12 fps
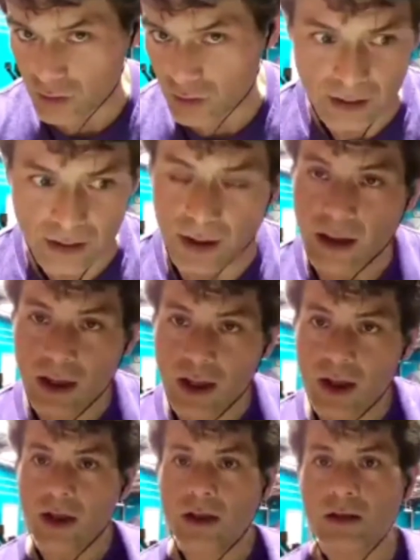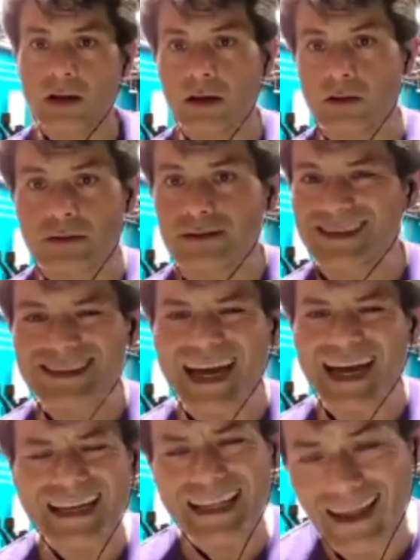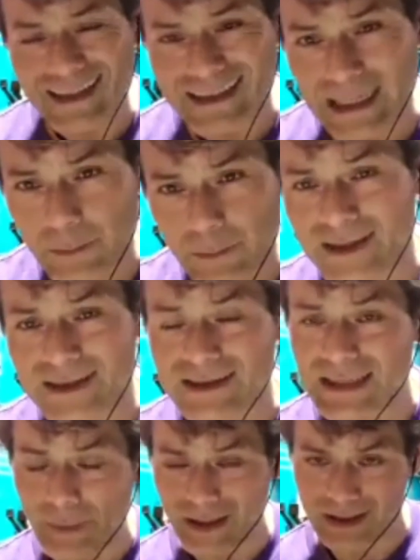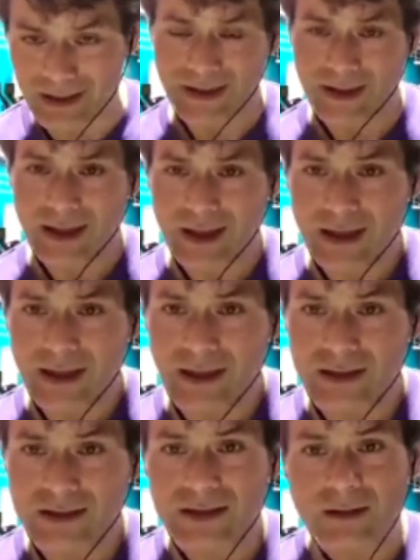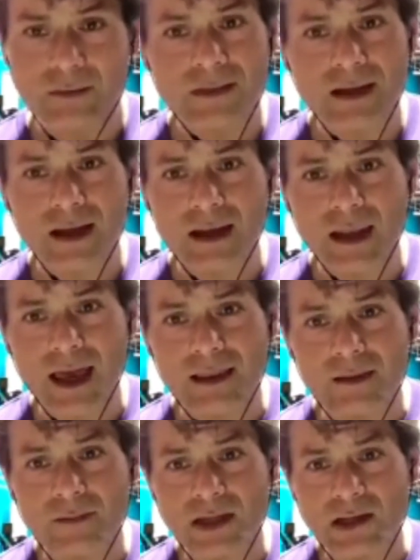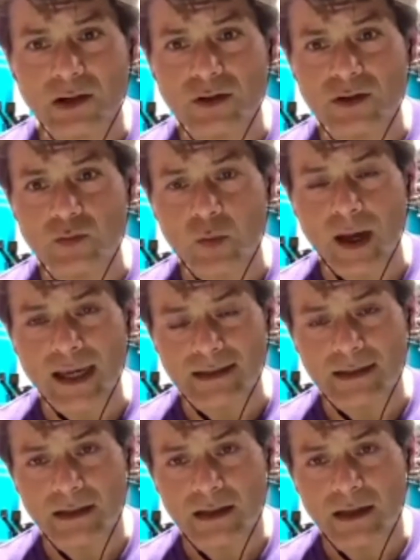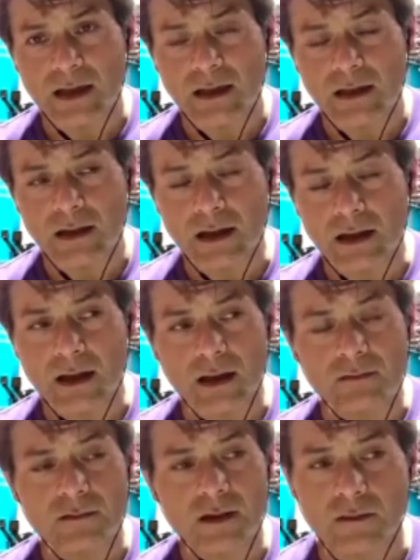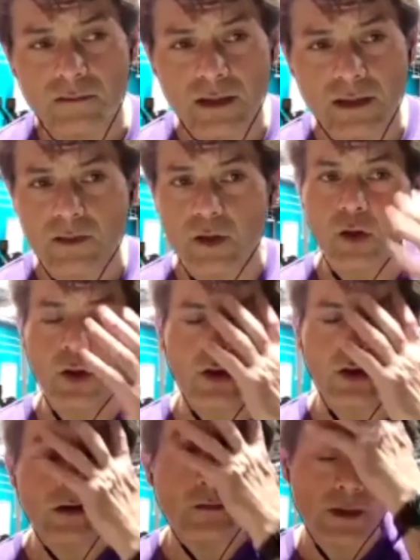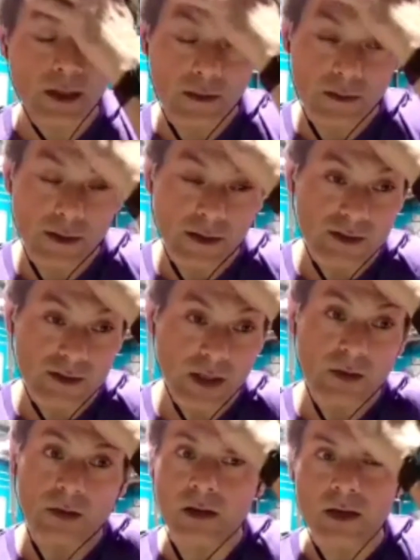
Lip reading: and, cutting out someone's stomach to allow them to lose weight. Like, I've never heard of anything so